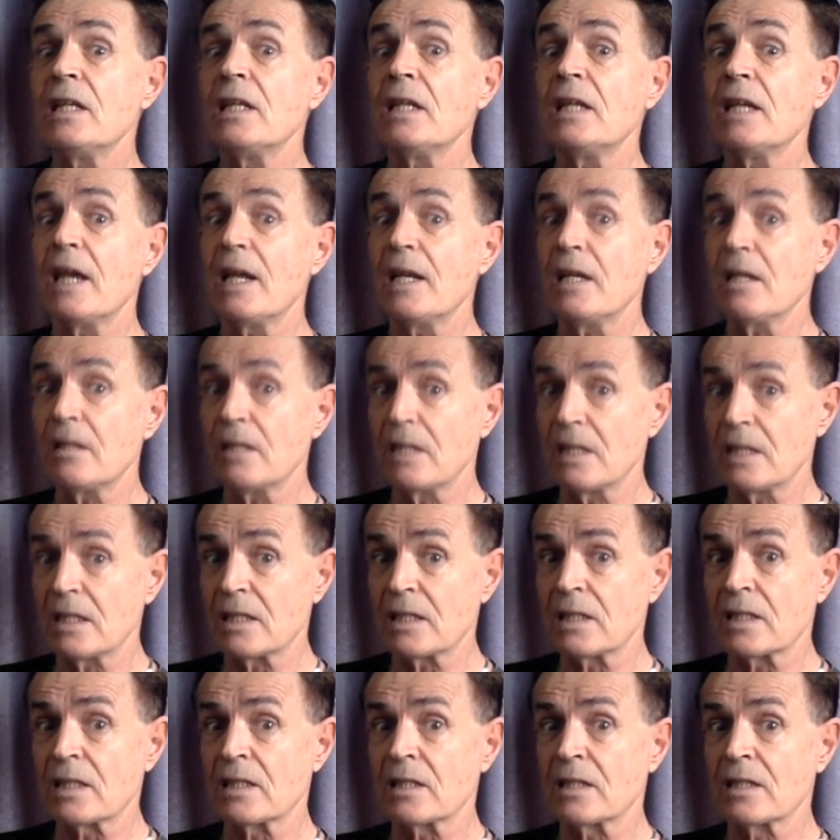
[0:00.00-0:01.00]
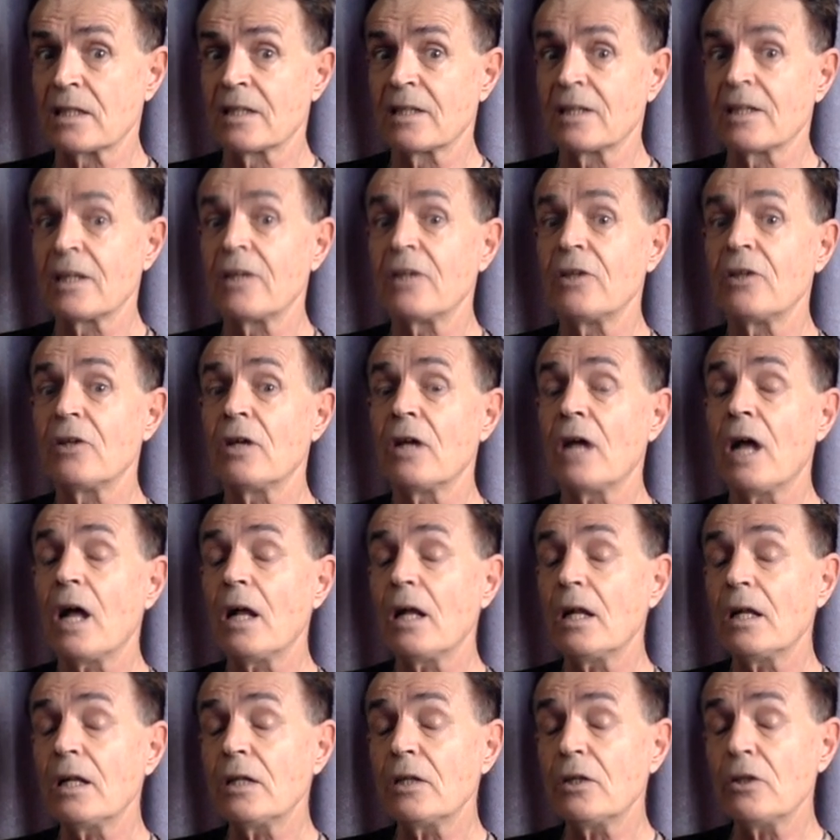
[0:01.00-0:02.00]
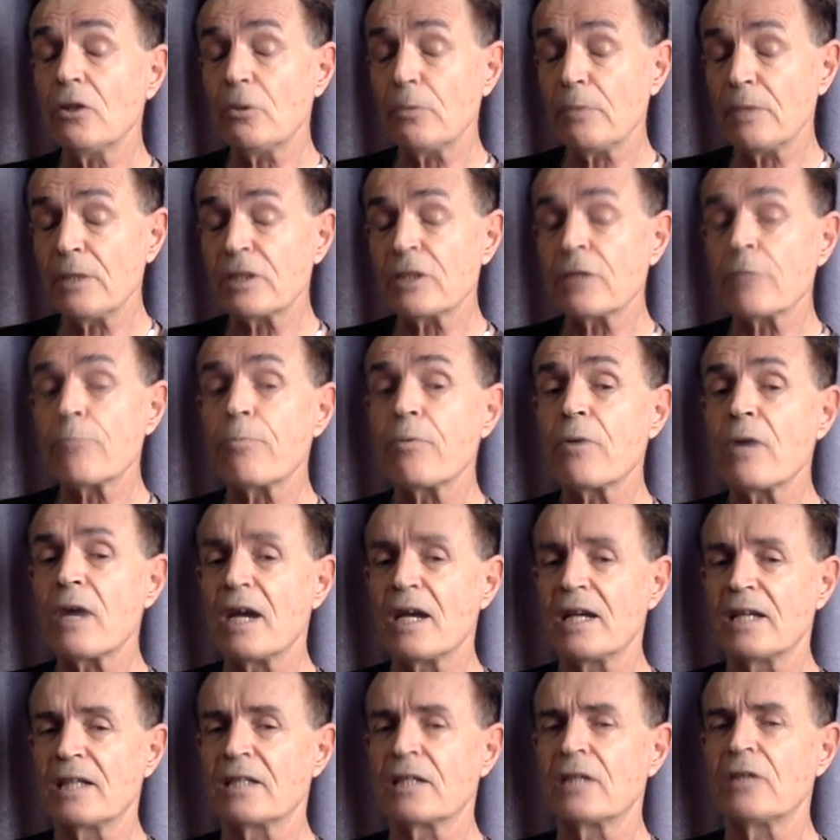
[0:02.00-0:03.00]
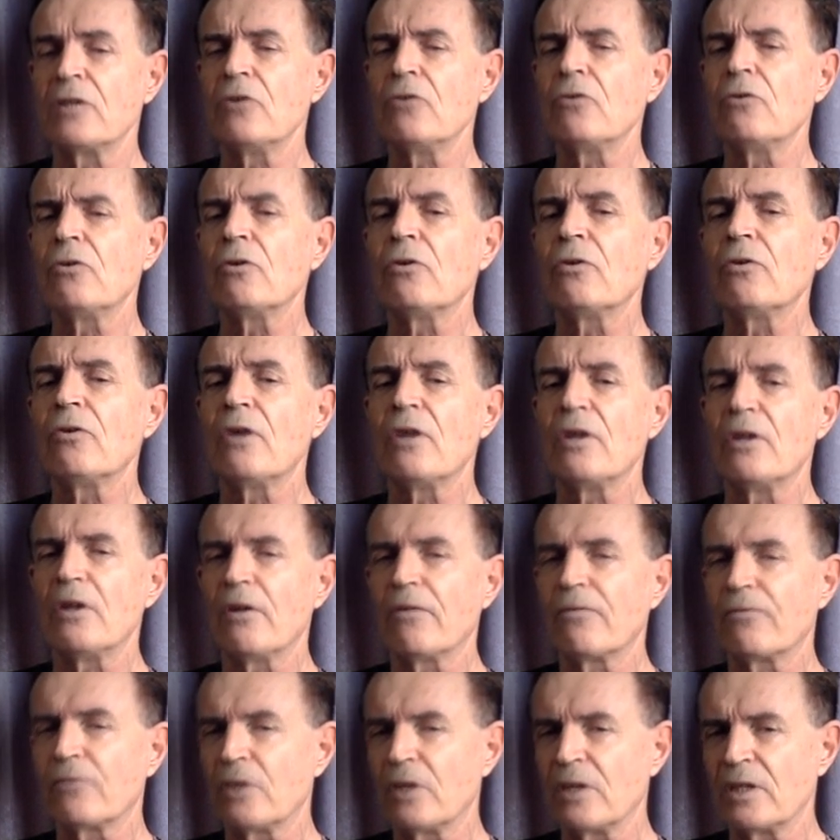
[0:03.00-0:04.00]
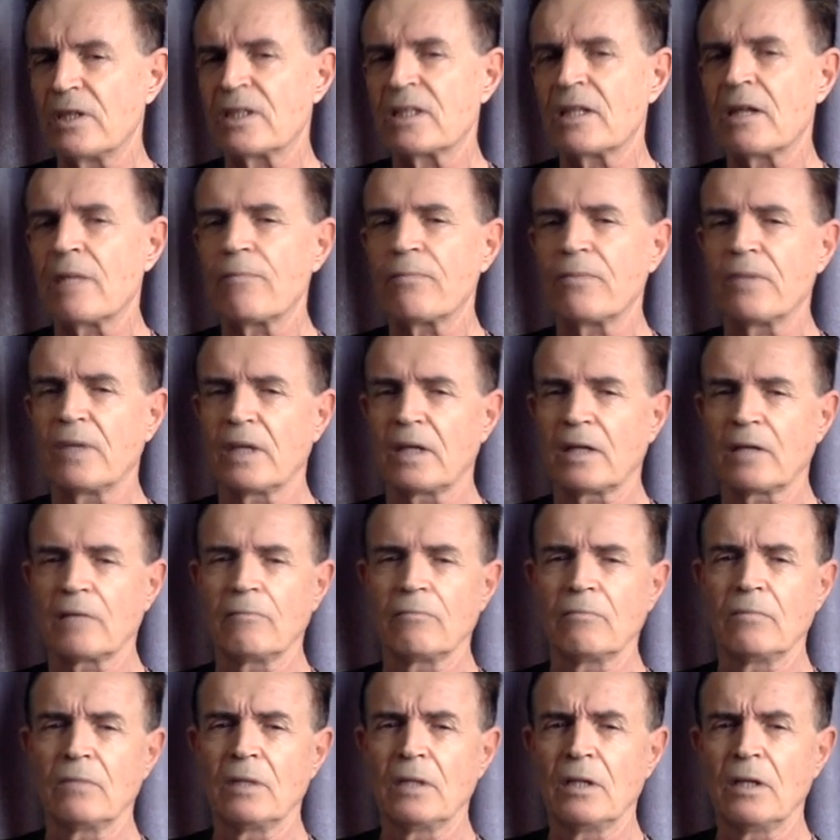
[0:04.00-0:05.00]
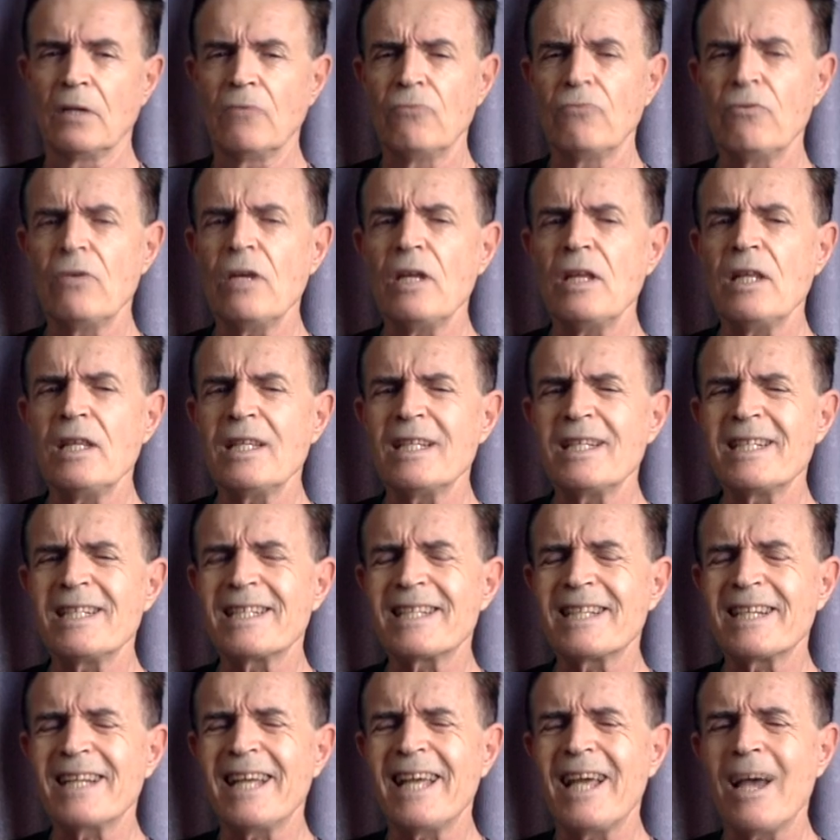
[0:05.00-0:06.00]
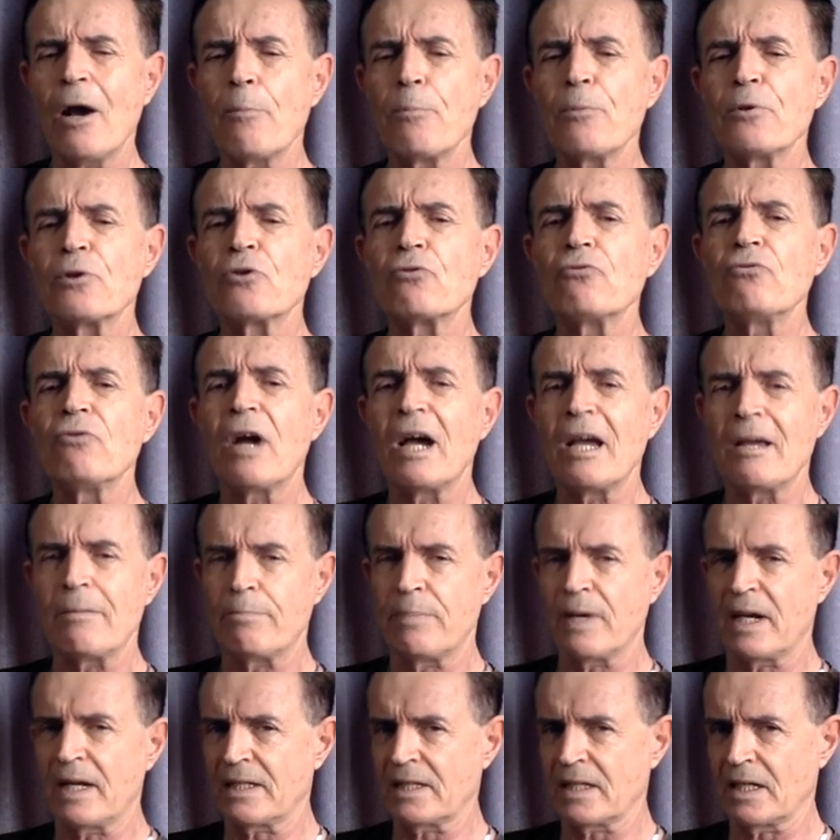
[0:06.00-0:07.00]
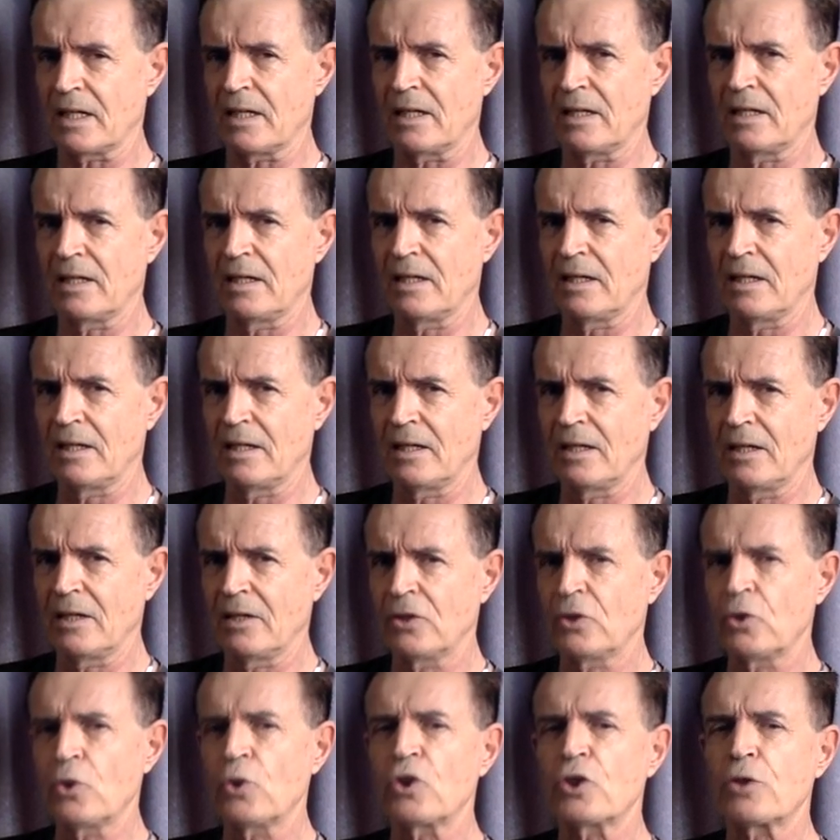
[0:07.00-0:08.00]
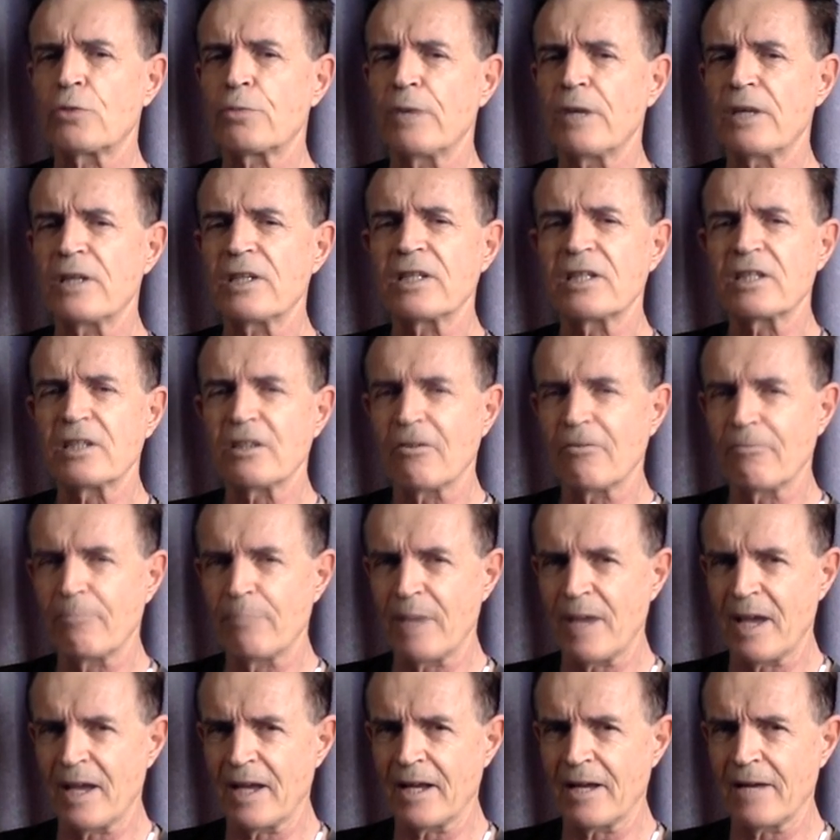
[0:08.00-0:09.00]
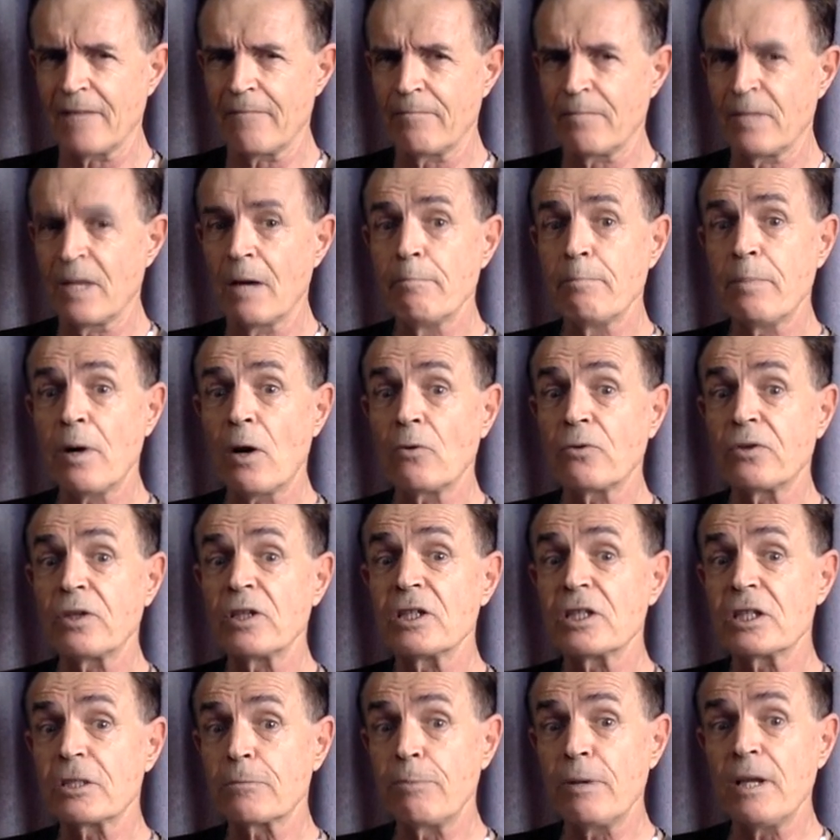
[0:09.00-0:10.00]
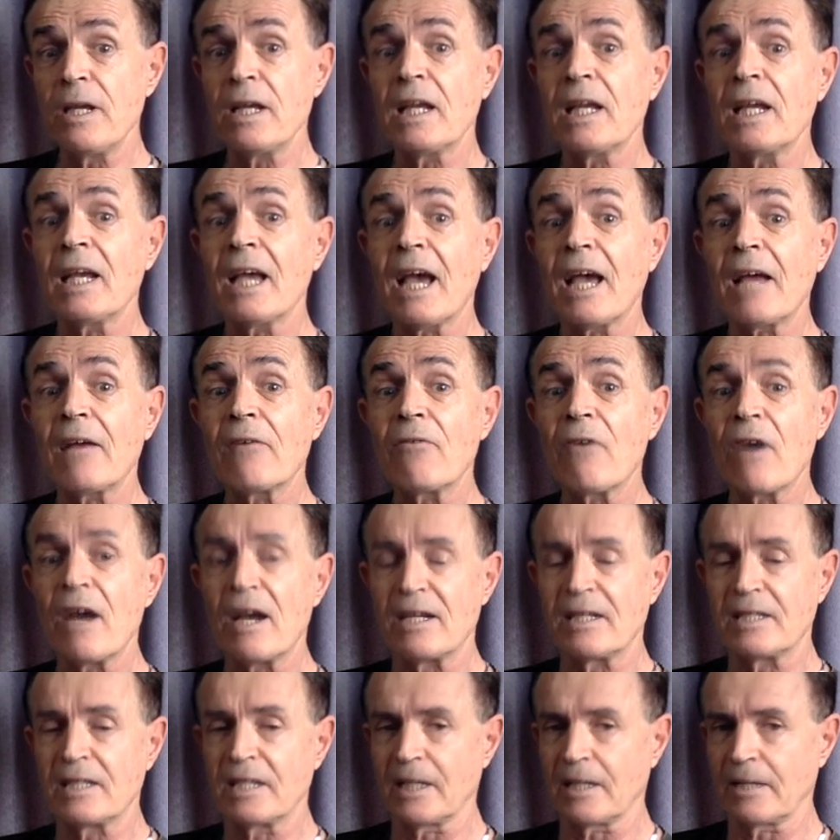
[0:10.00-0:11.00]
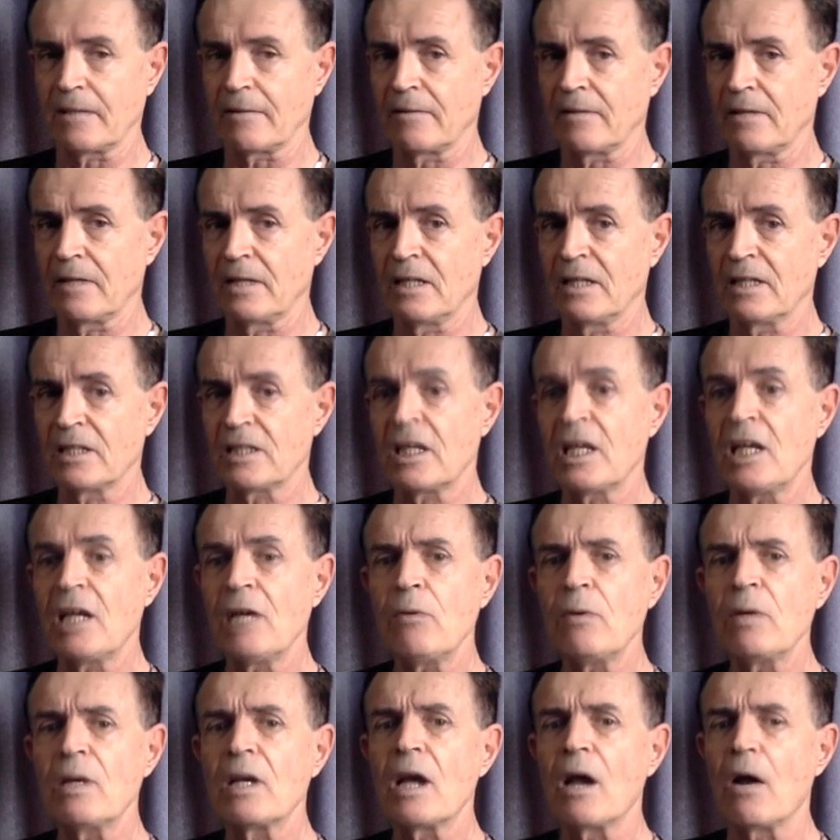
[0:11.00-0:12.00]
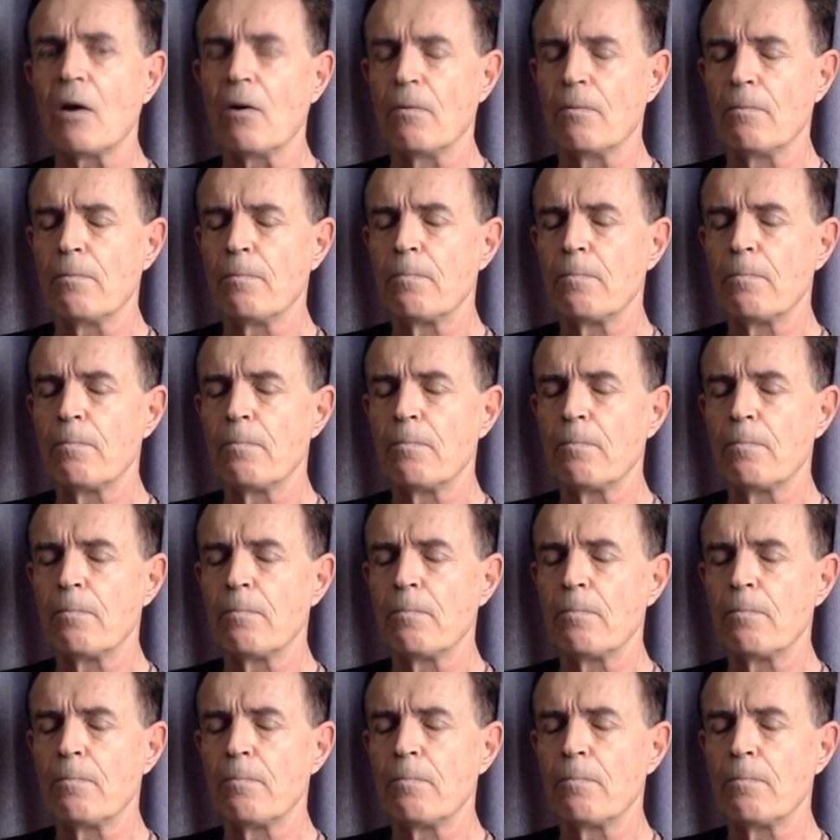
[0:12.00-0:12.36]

at the end of this that you'll be surprised and you'll have learnt something. Really, this is going to help you to write better, to express yourself better, both in speaking and writing. So here we go.